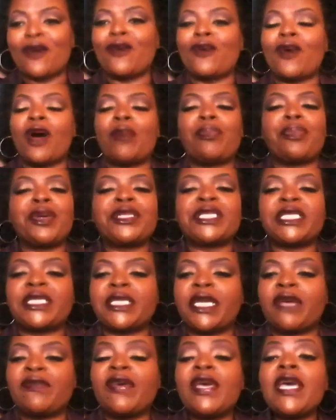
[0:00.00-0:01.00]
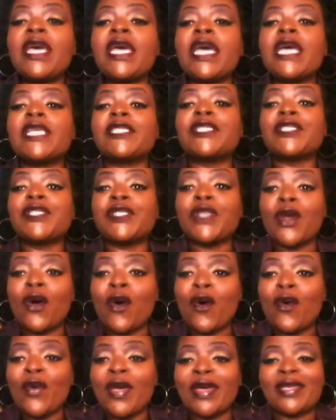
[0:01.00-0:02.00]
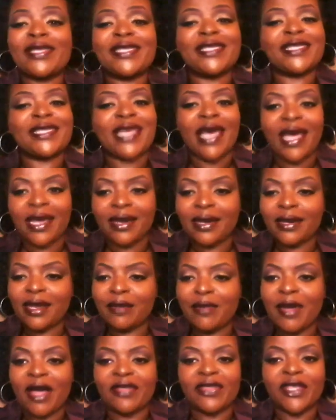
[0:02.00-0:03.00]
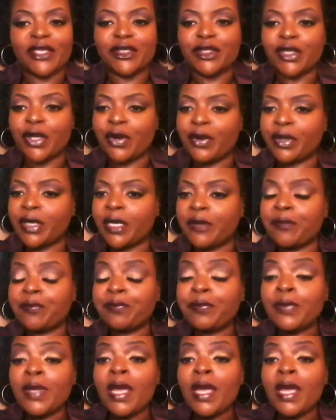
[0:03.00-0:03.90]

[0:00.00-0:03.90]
appreciative and so excited about this journey.